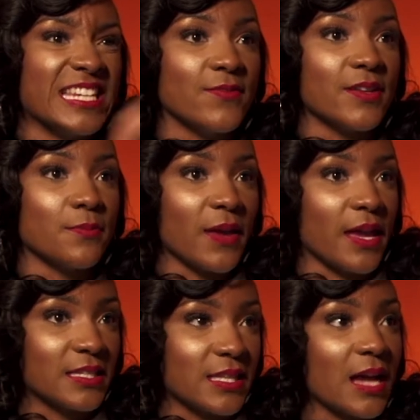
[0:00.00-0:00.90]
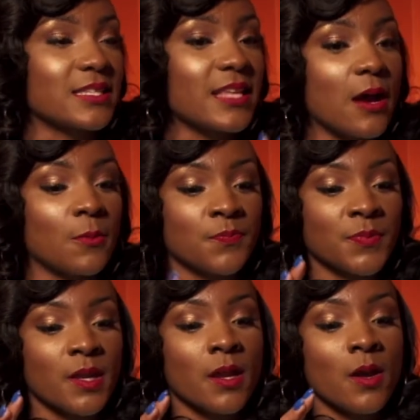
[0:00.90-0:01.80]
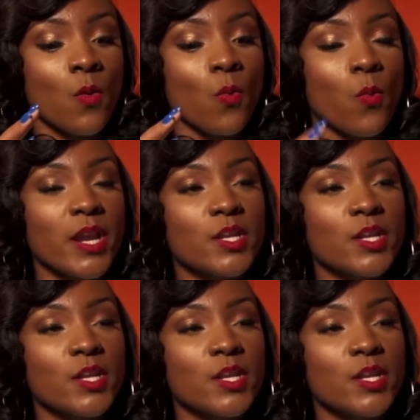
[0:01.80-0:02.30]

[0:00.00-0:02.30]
dividend paying stocks. Now, when